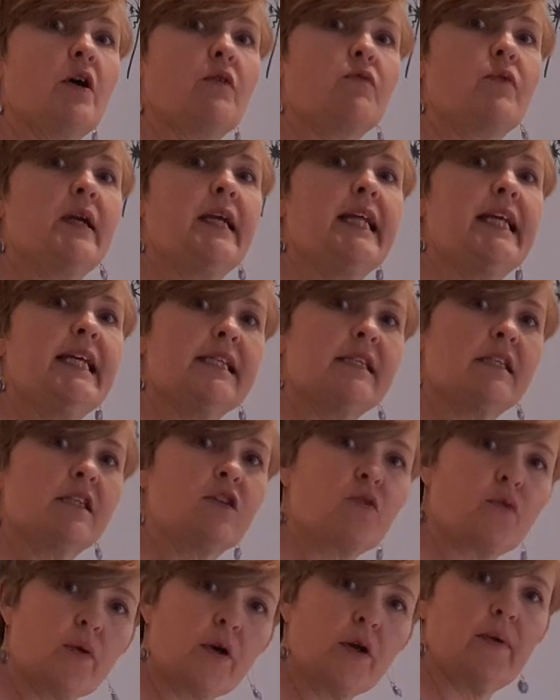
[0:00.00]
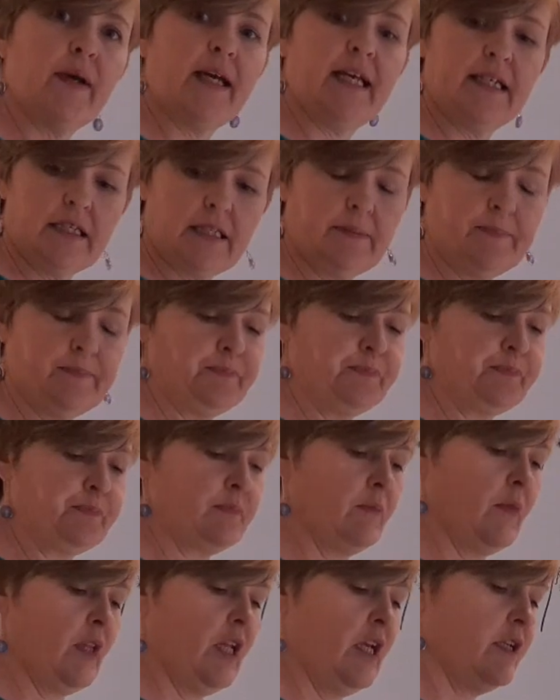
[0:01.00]
release through it.
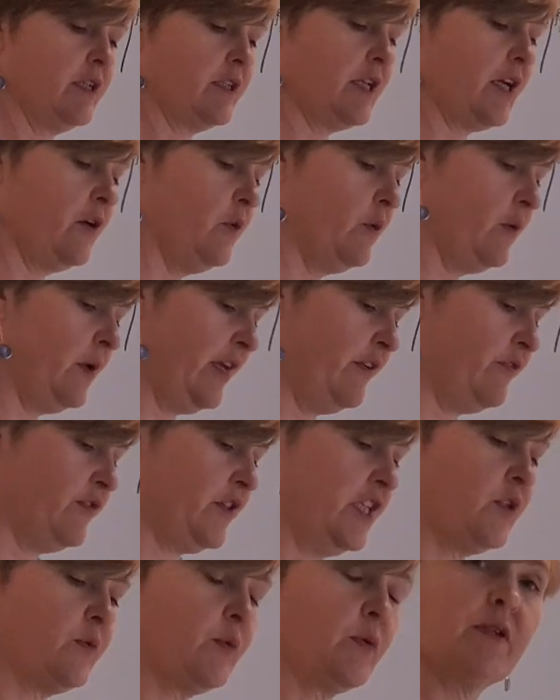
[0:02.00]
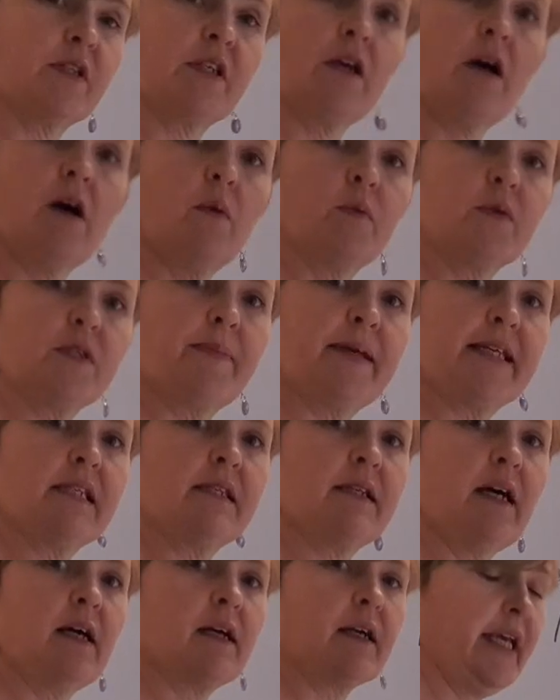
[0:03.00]
So if this scar was a bit
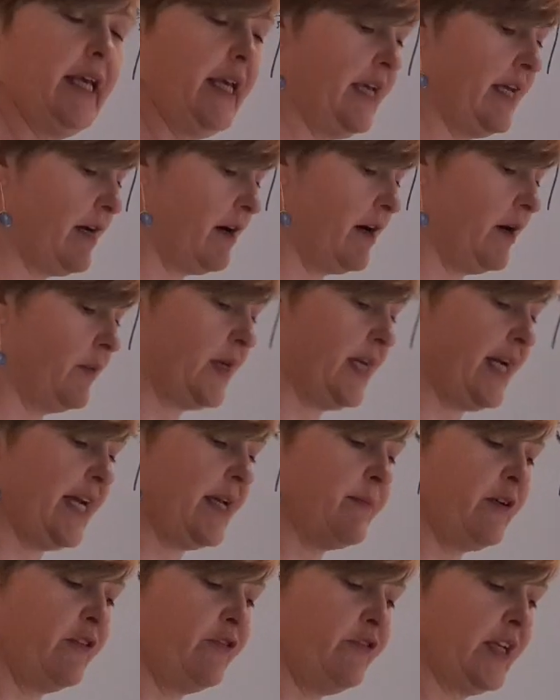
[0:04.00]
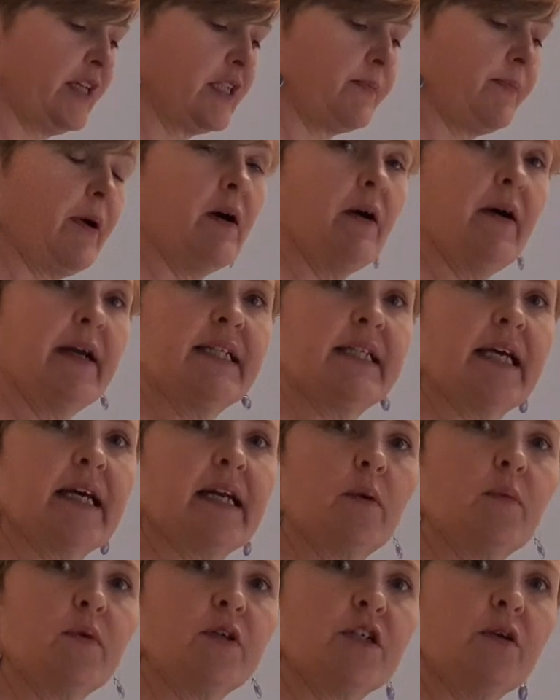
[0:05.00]
stuck here, I would lay my fingers behind it and
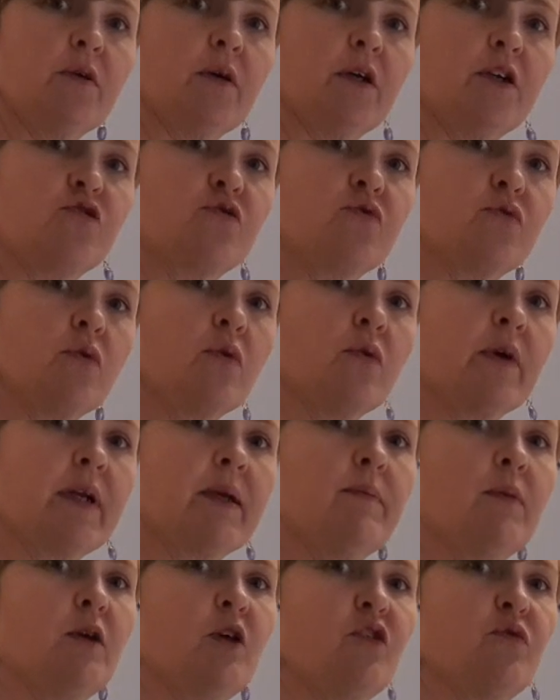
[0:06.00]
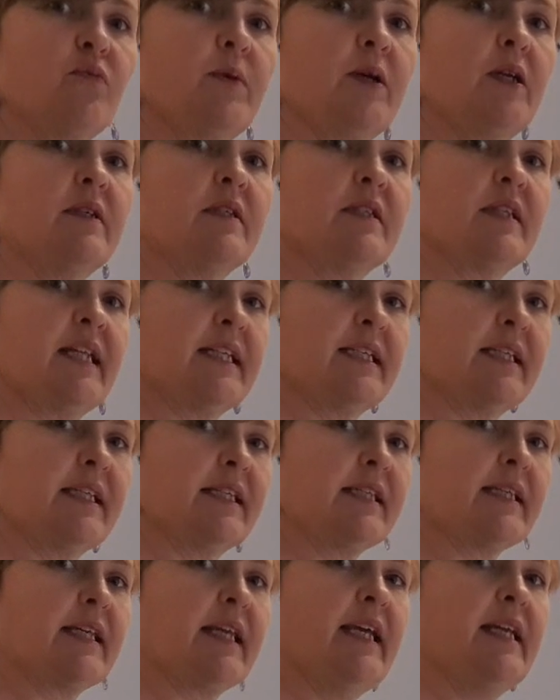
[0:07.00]
I would do a drawing movement. So that's a
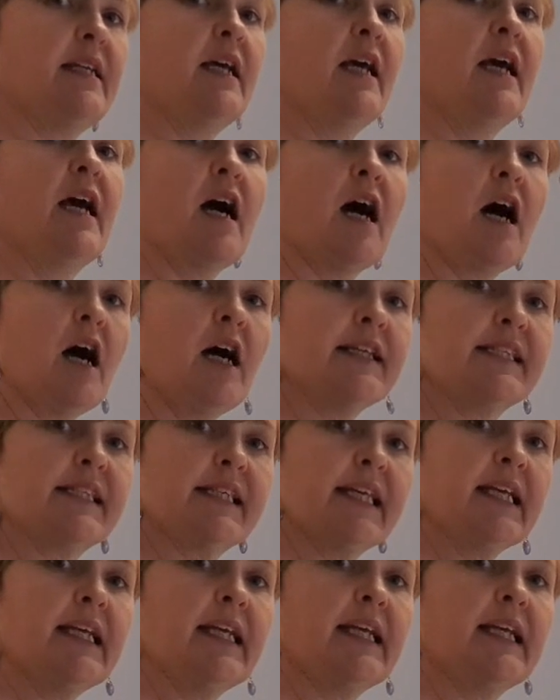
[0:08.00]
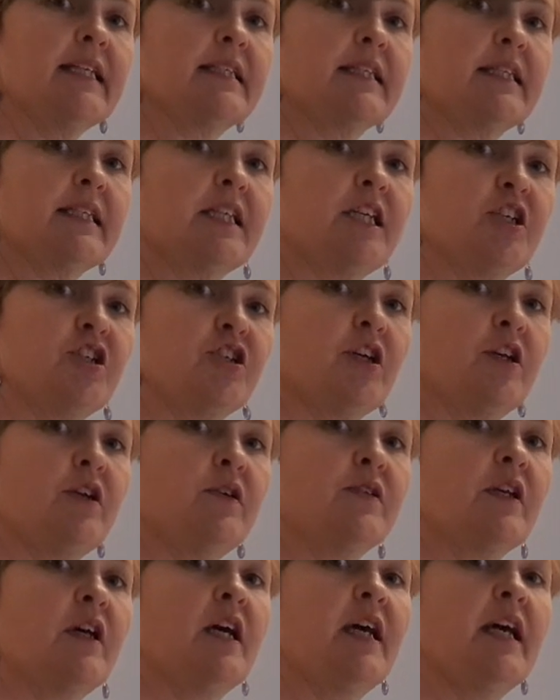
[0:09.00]
skid, sinking into the
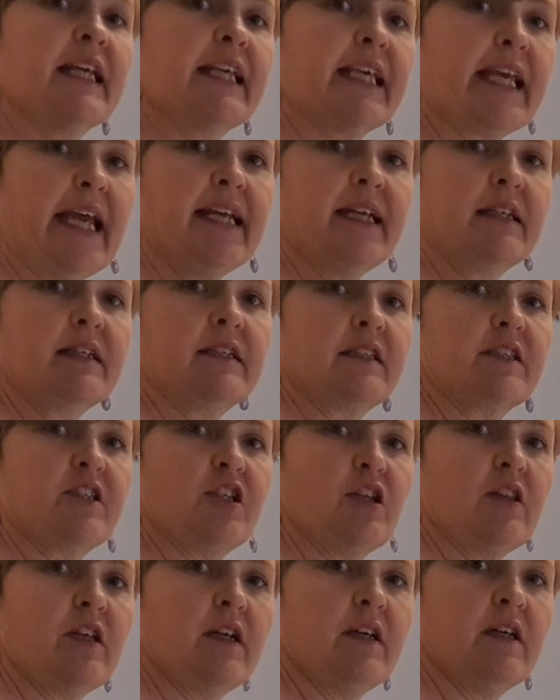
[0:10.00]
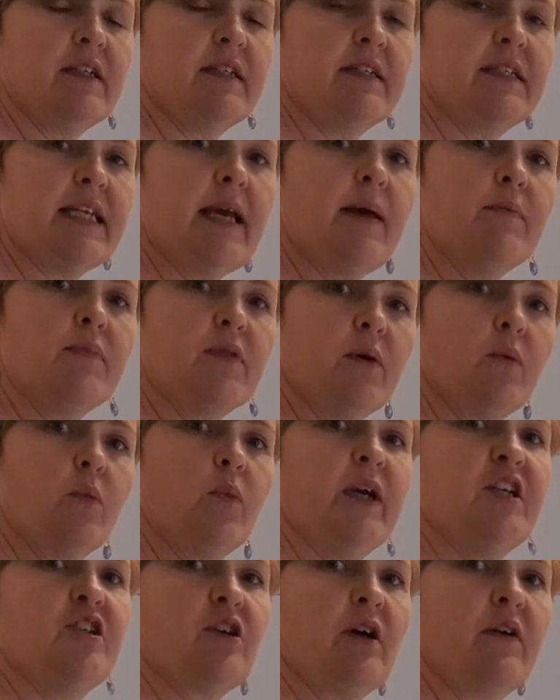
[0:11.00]
tissues, getting to the depth at
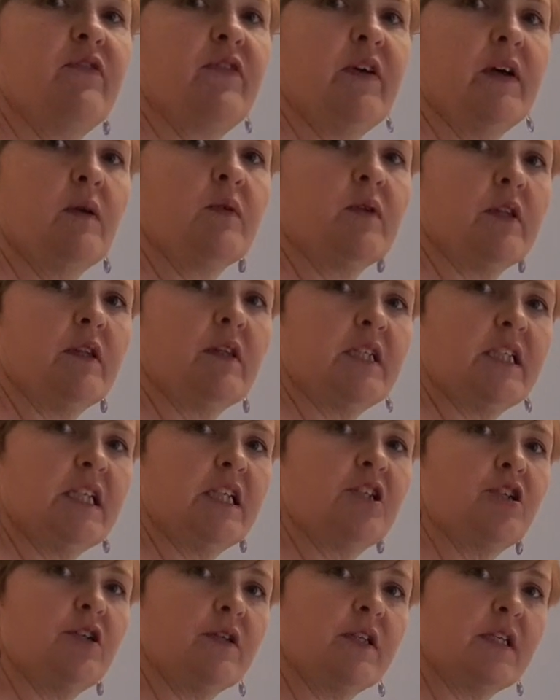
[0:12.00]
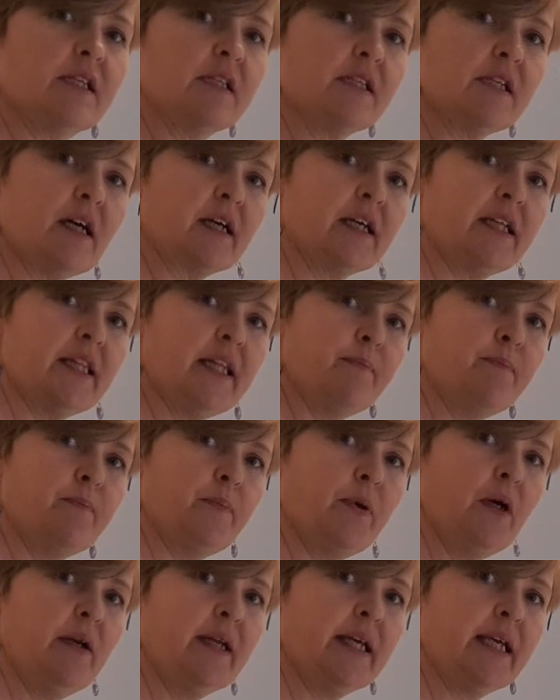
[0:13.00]
which I feel that the tissues is stuck, and then
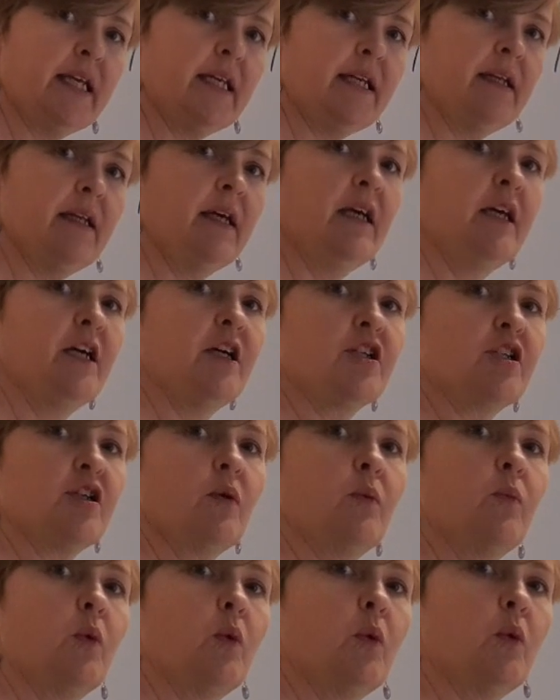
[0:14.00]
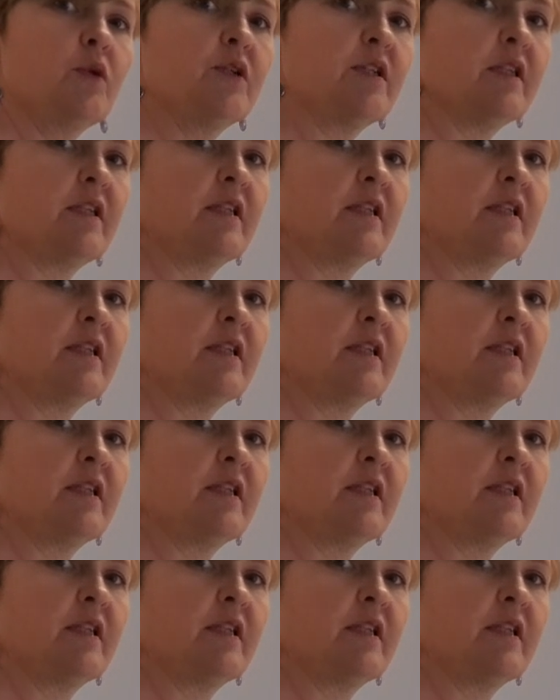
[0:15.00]
pulling in towards the